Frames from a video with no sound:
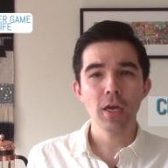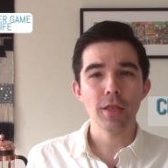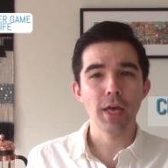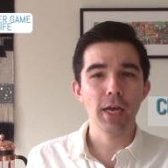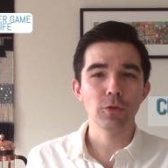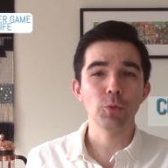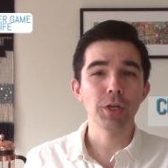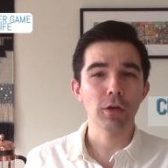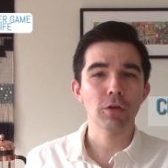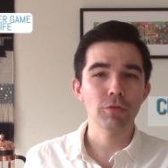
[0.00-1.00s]
that
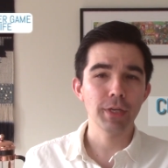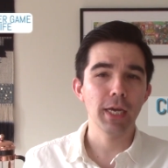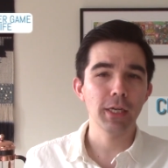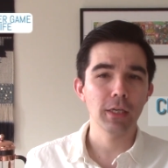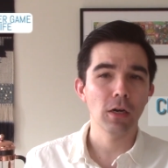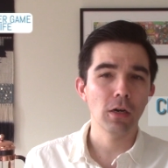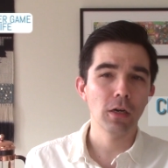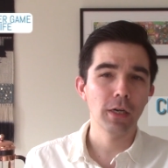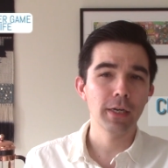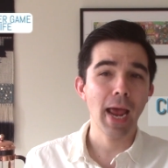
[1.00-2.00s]
we are creating
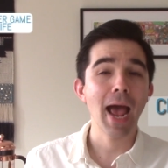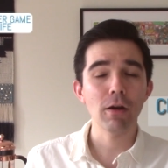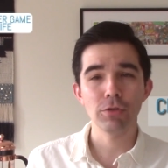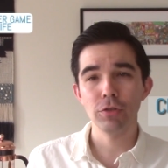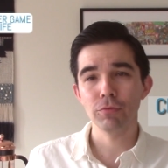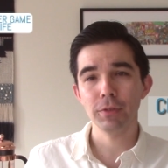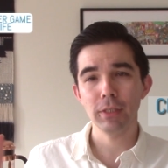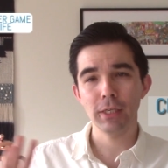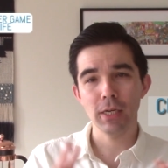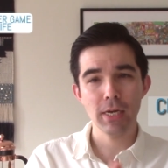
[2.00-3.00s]
on how to
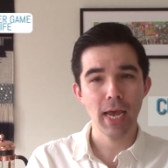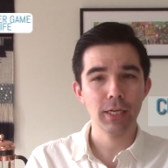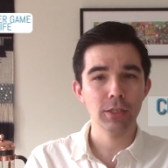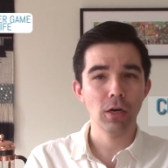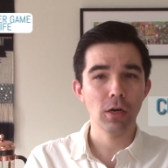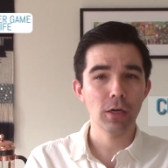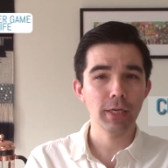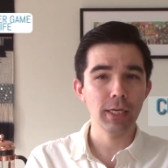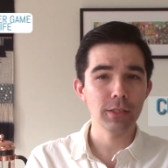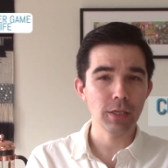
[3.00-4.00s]
really connect on
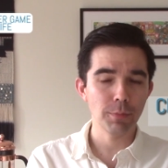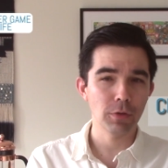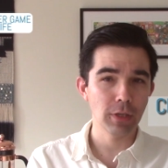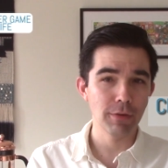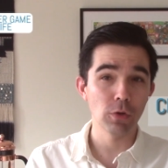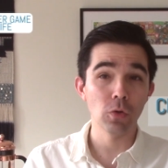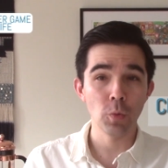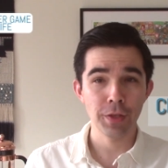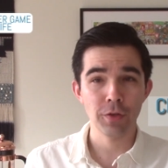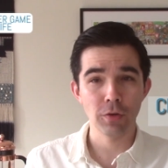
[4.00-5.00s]
a deeper level
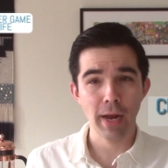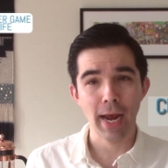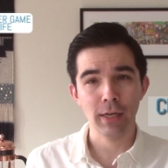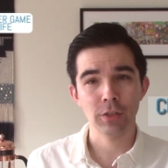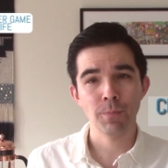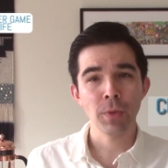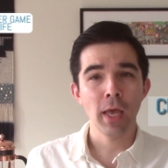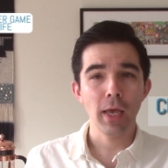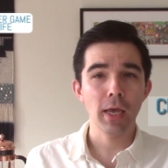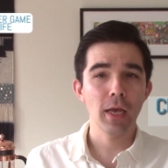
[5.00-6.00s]
with your ex.
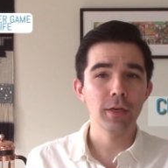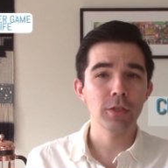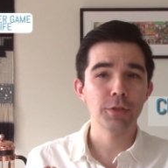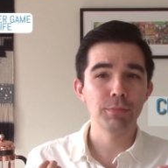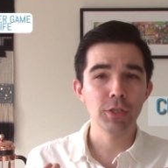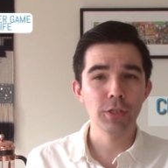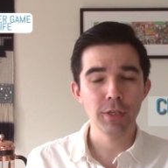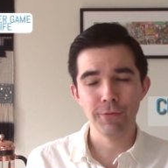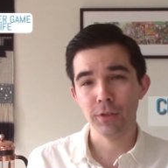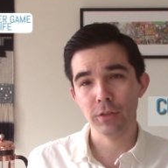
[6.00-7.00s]
And
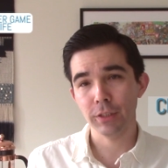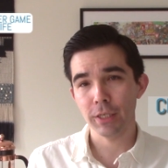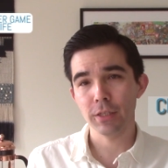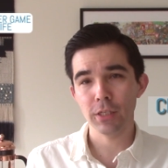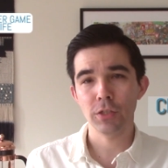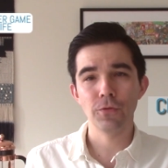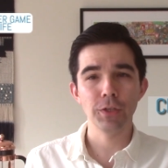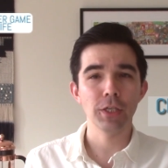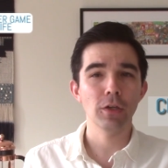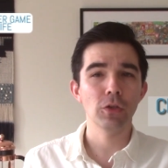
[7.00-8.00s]
specifically, this
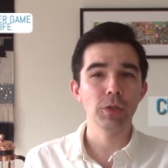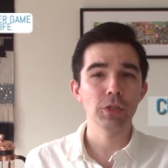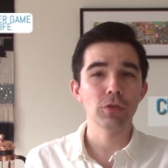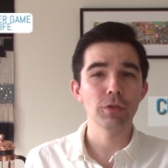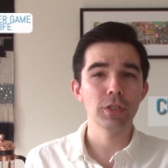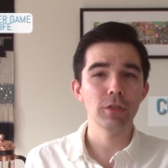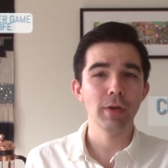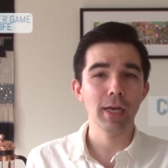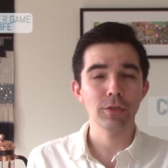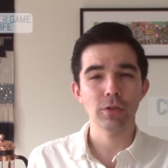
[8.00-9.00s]
video is going to
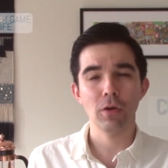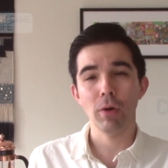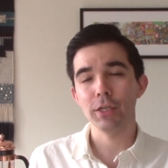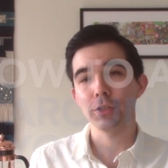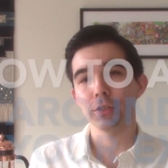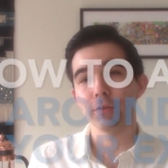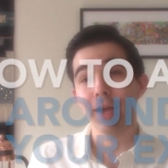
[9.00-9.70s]
answer the question of